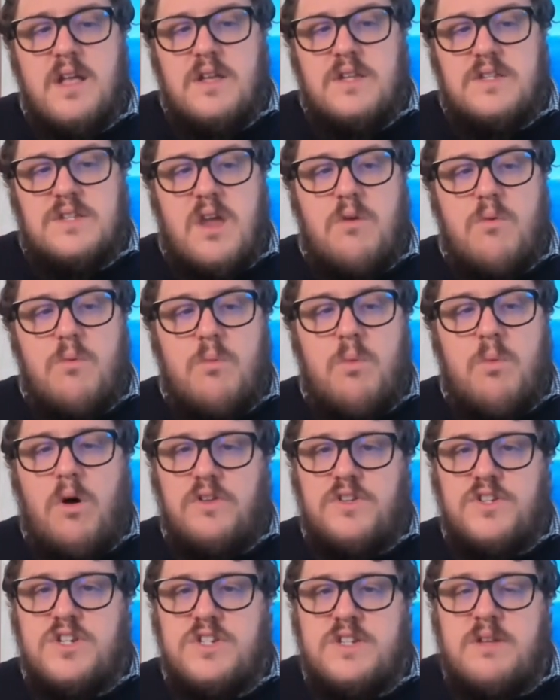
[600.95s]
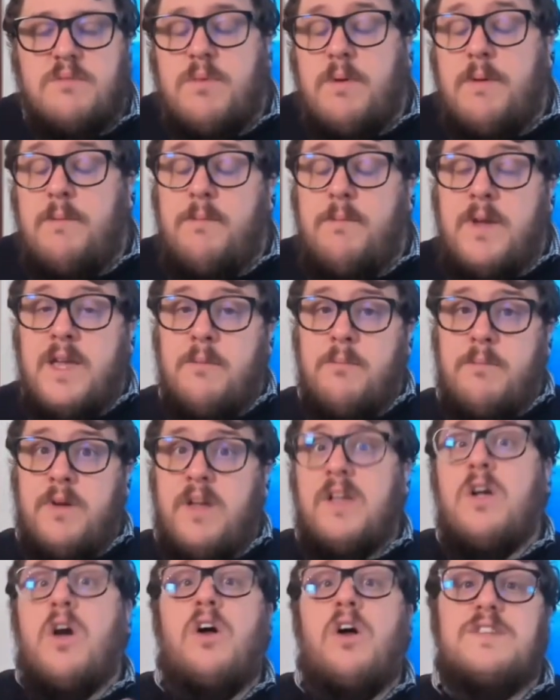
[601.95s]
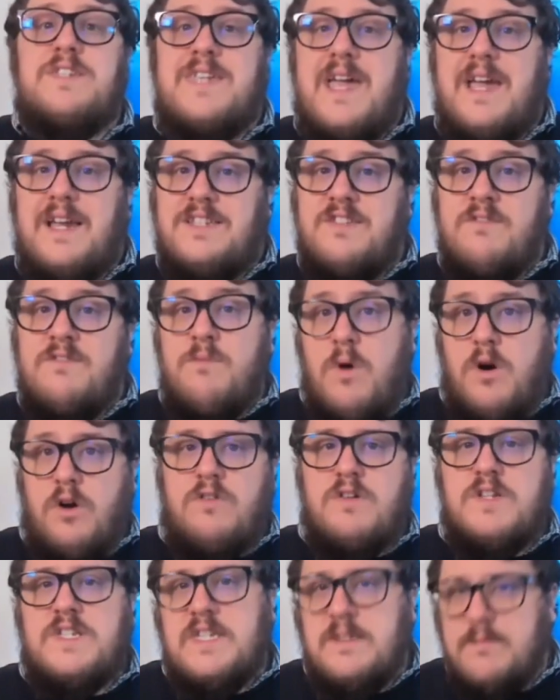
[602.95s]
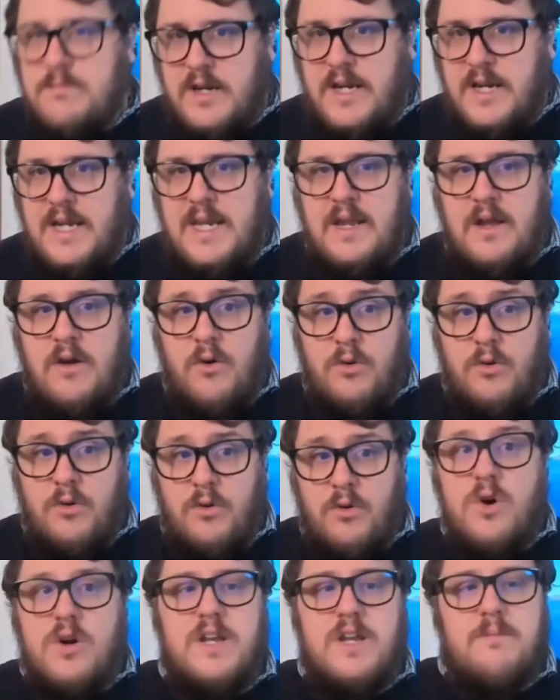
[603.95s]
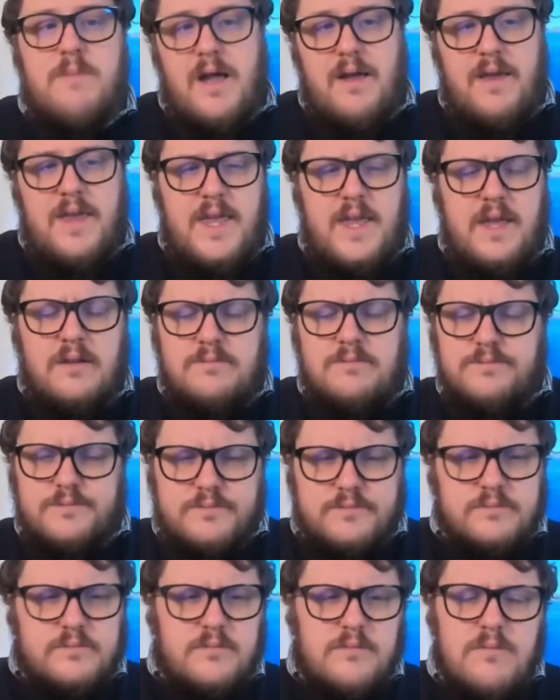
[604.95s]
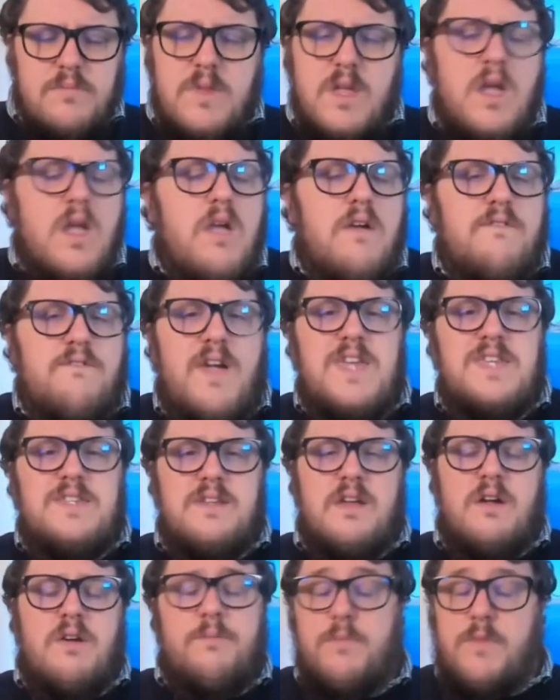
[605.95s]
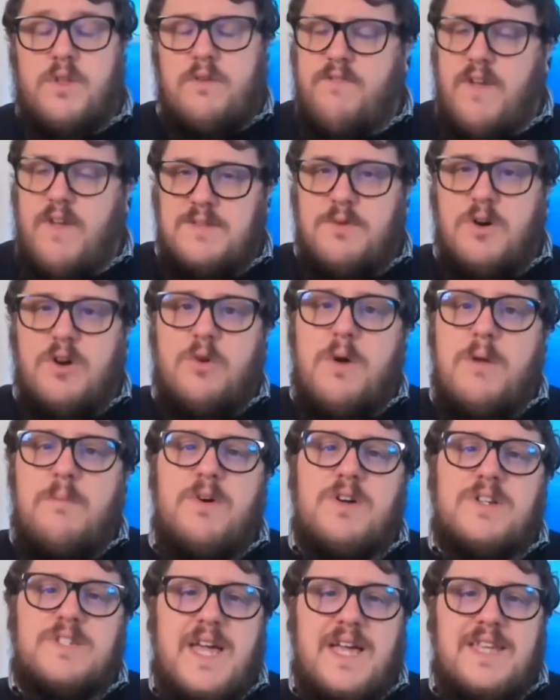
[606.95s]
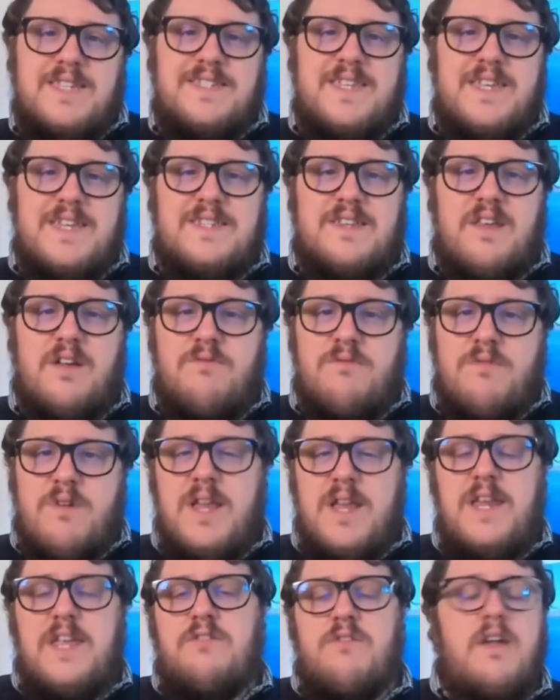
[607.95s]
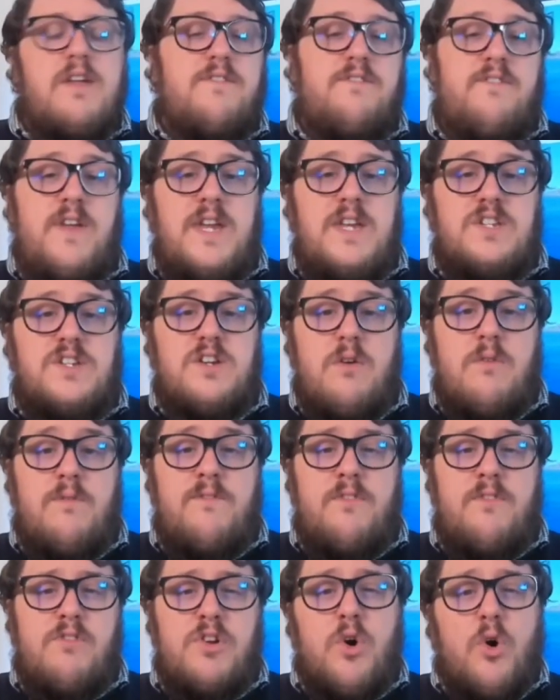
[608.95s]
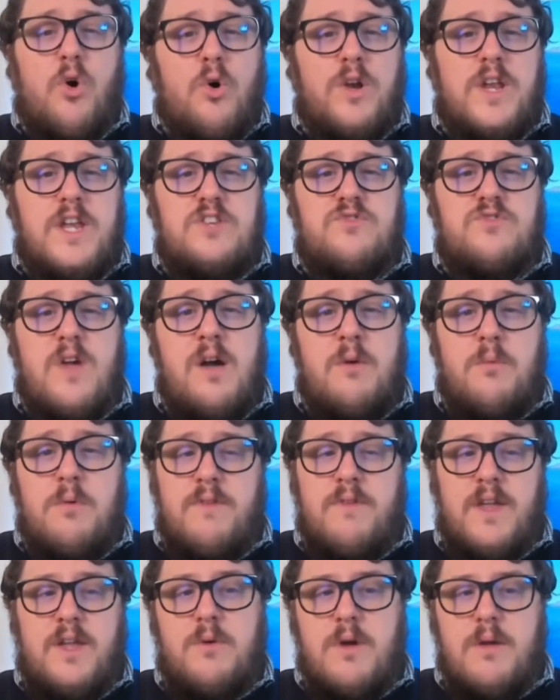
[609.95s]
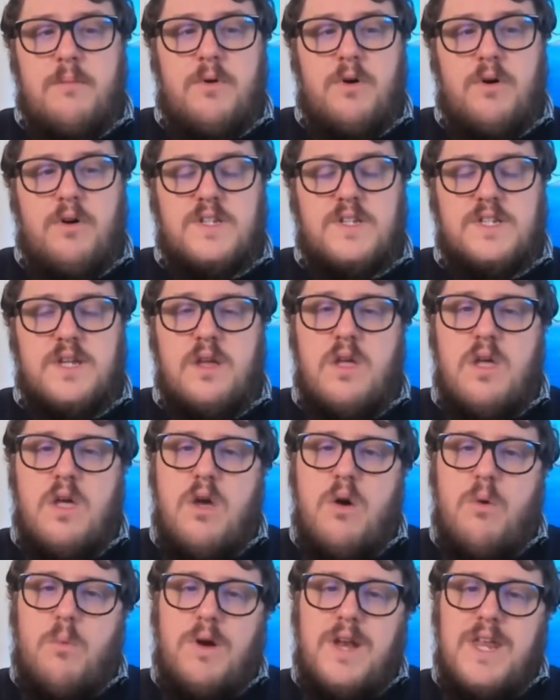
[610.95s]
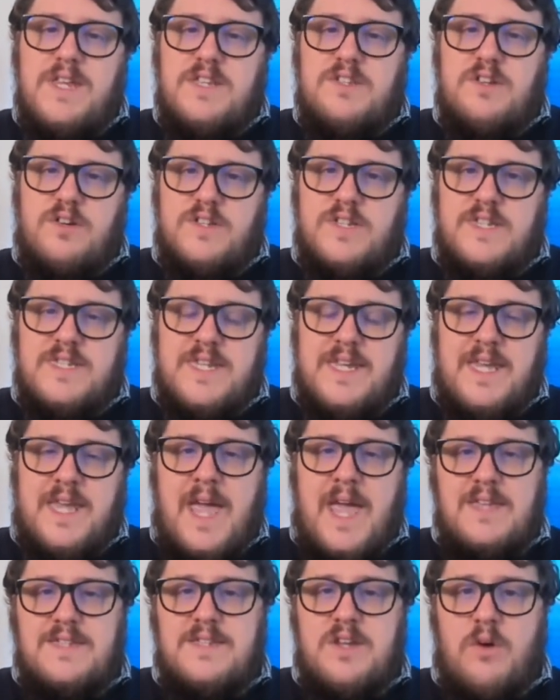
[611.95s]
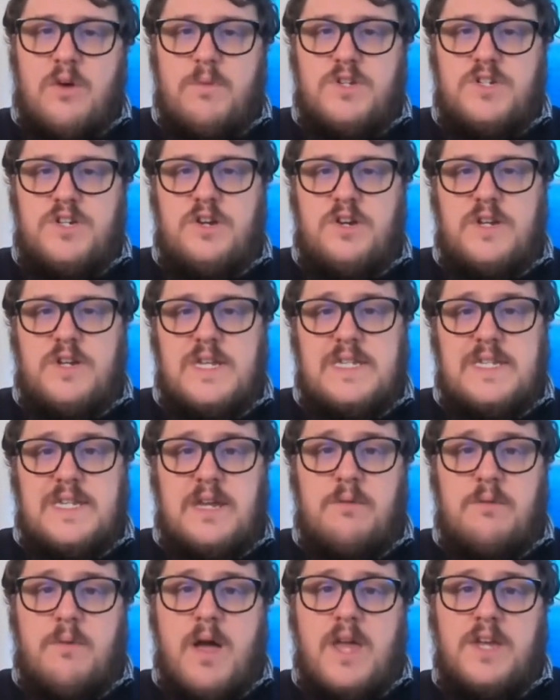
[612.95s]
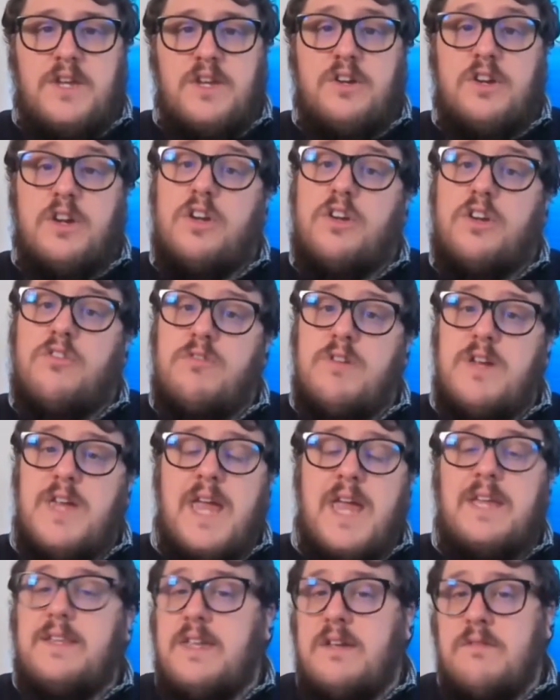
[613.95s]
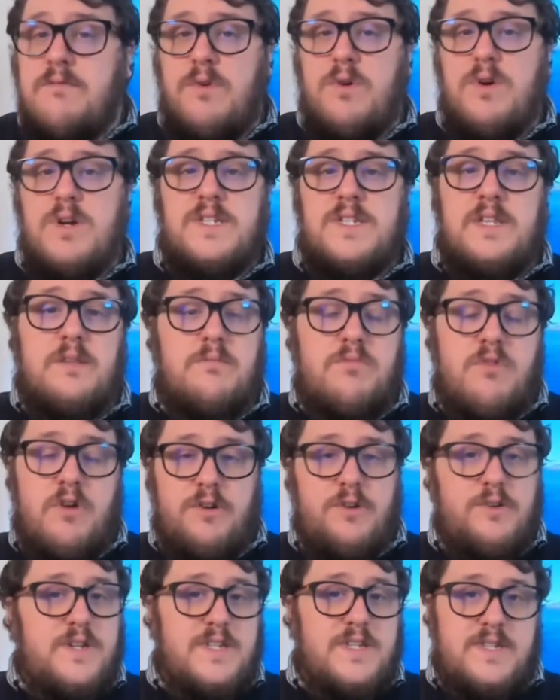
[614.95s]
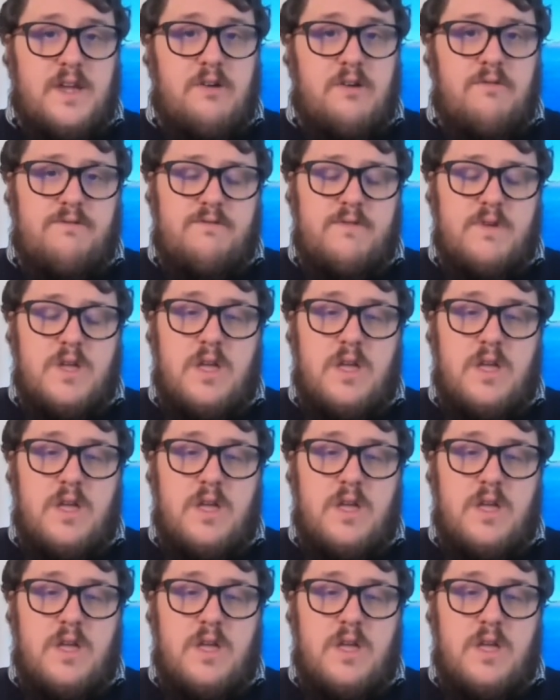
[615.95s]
So just to give context of what Chris is bringing or talking about here, Facebook QuickBooks has this really great feature for an audit trail within QuickBooks. What it does is it gets the opportunity where you can create the invoice in the product itself.